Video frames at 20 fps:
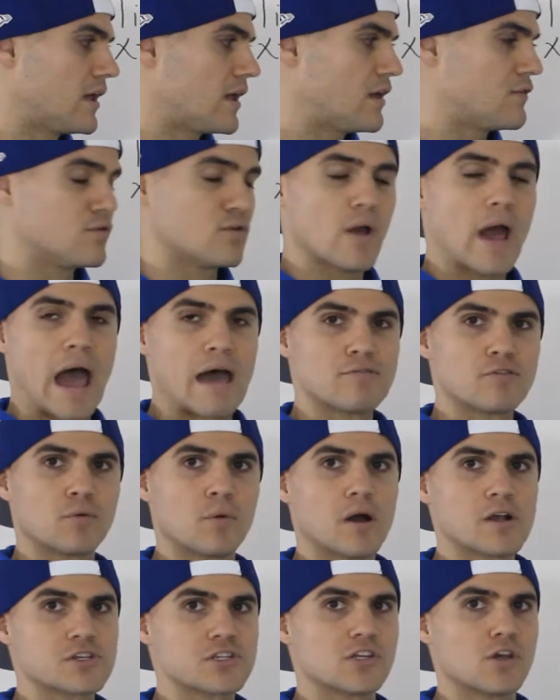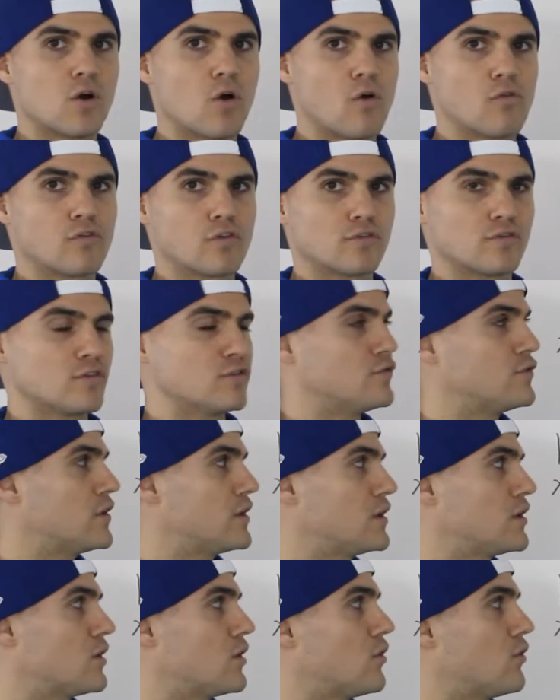if you haven't watched the overview
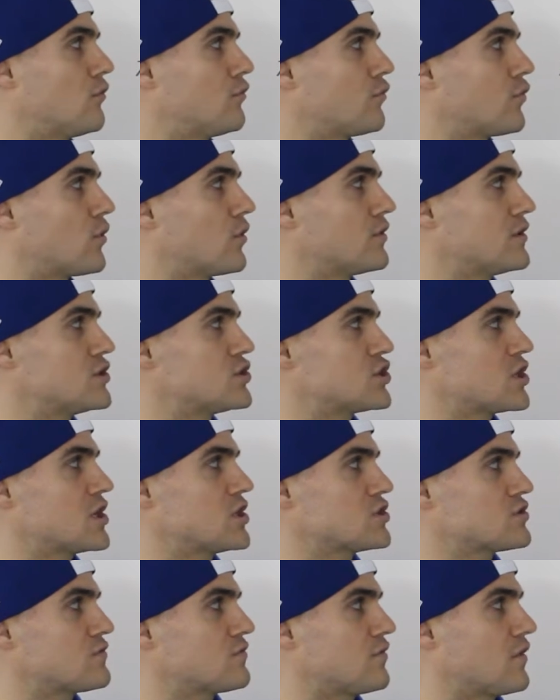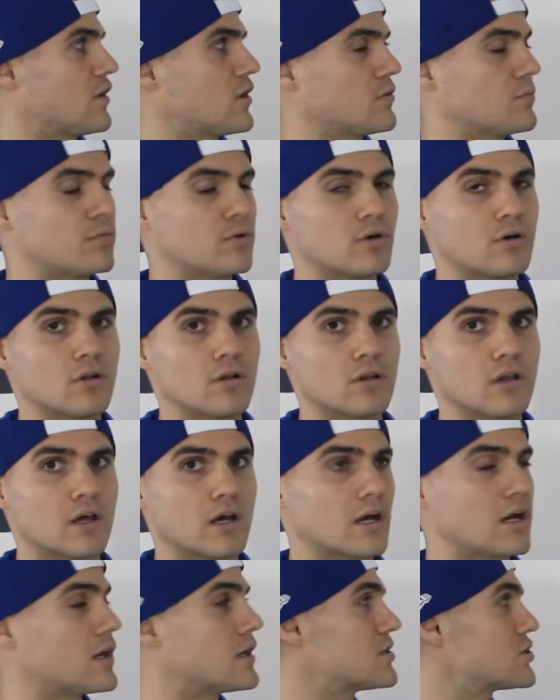video for the change of variable
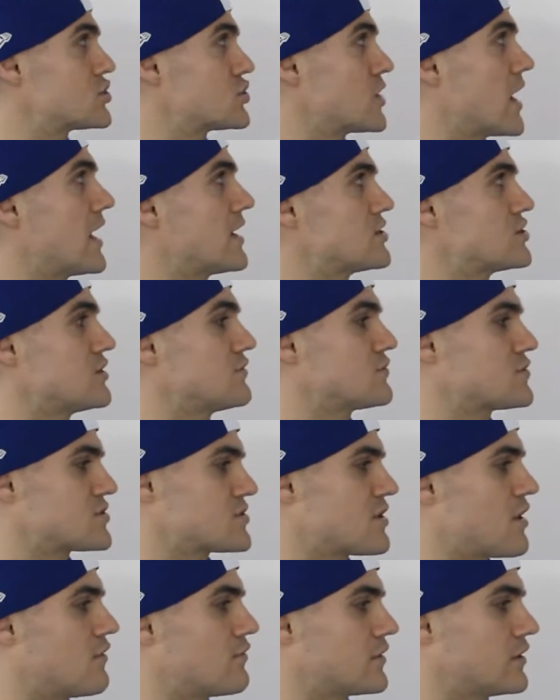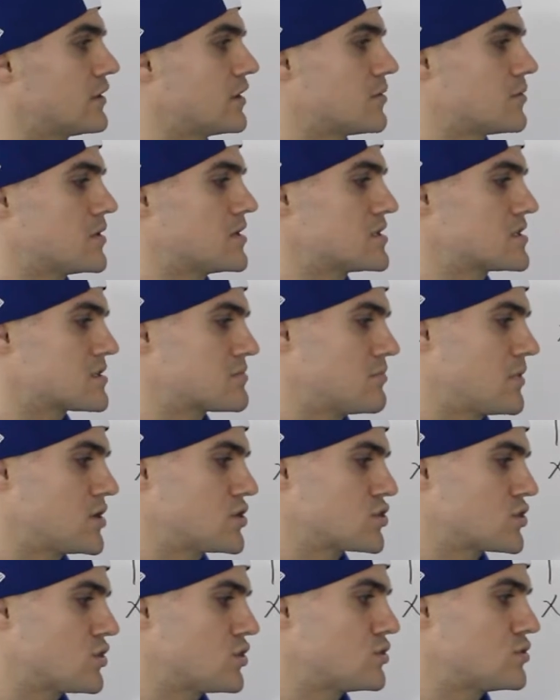uh, strategy for solving limits, make
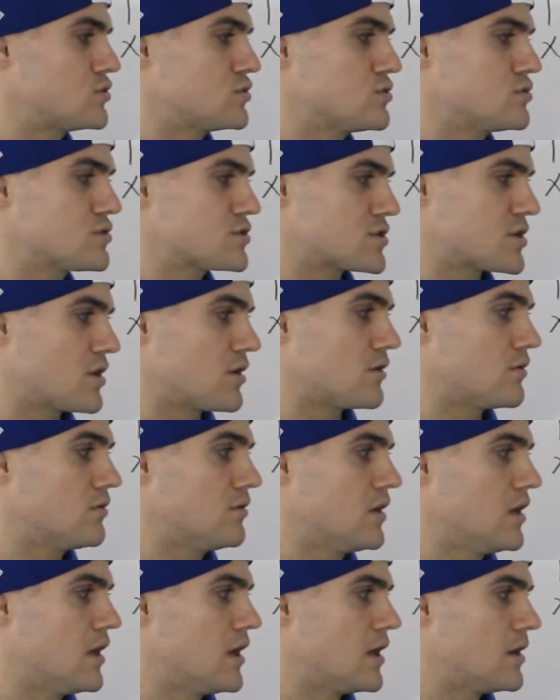sure you do so